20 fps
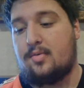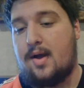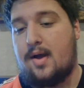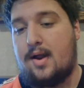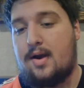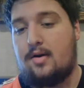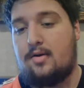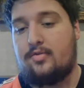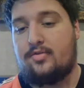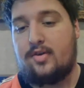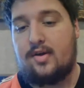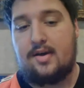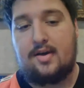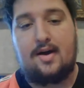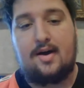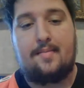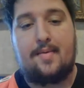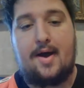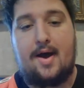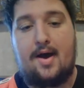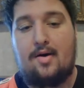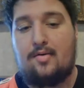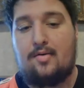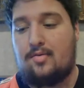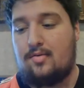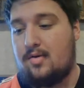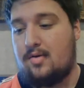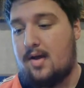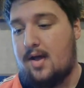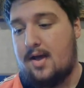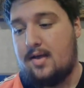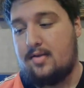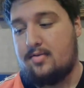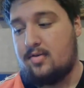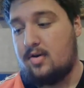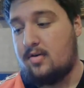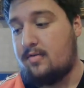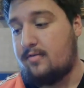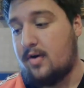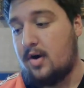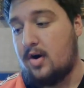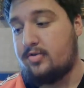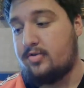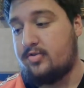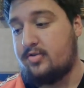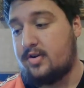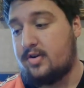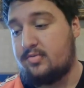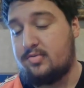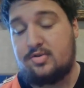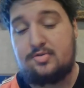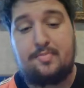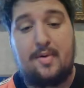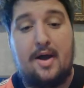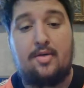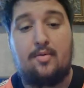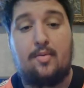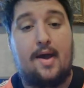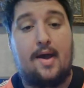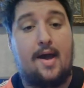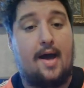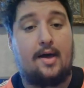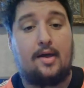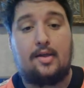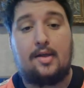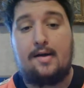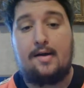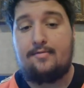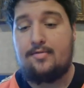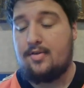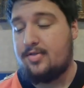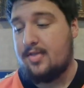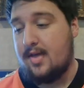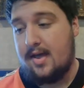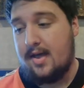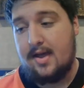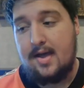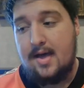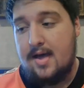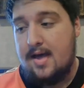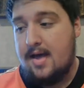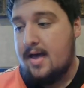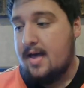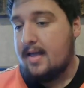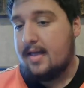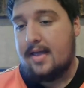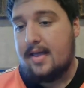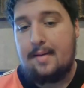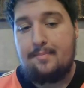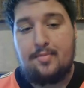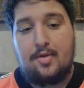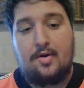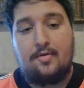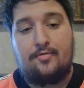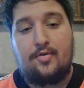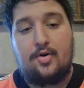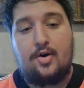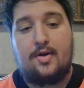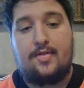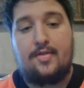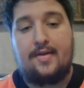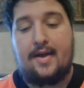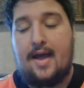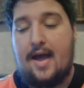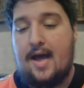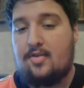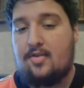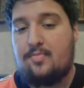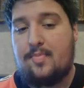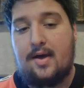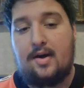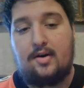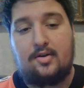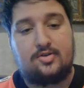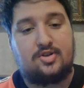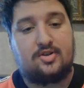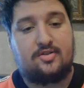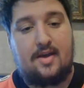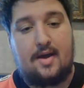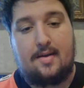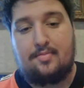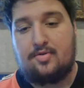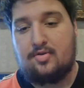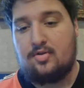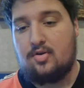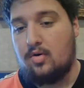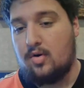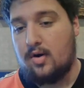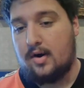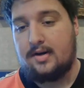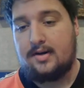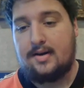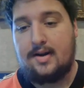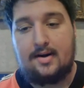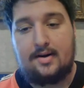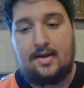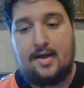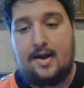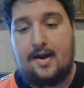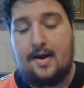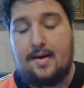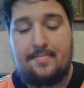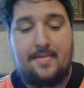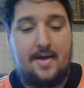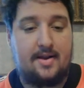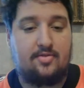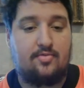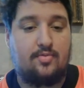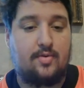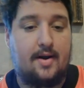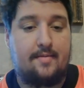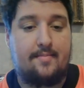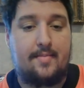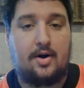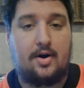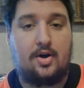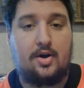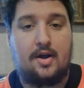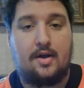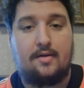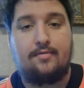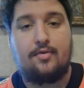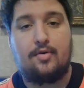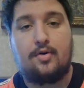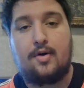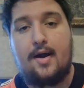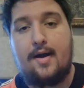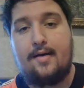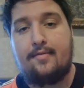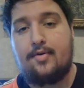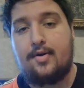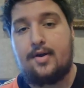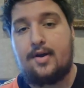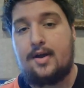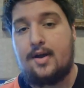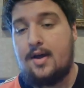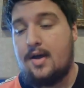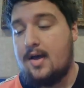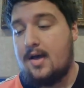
Raiders and come out as far as you did, which, by the way, I love that they kept their foot on the gas pedal, just kept scoring, didn't let up. That's what I've been looking for every